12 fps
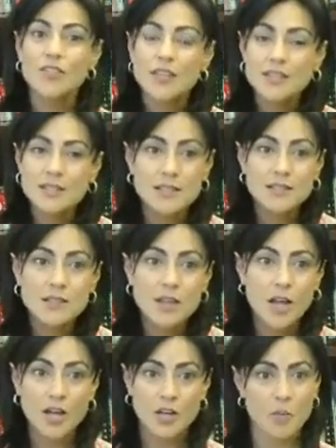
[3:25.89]
This is
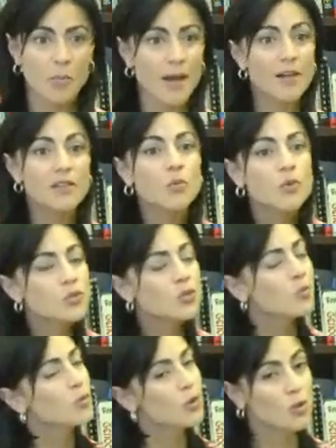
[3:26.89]
not about a
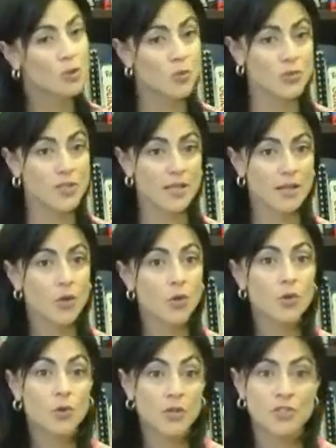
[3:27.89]
whistleblower losing
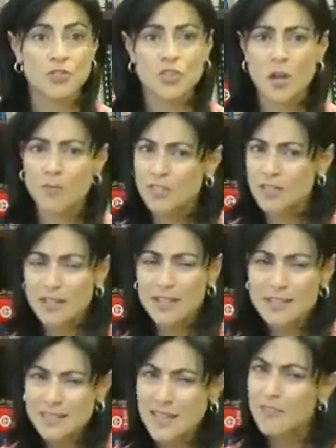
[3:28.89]
her or his job, which
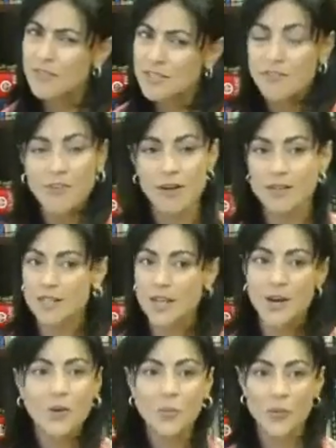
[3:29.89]
itself is a very
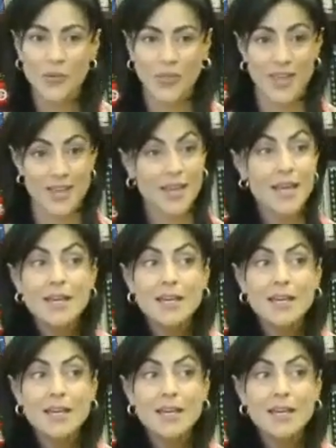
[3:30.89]
terrible thing.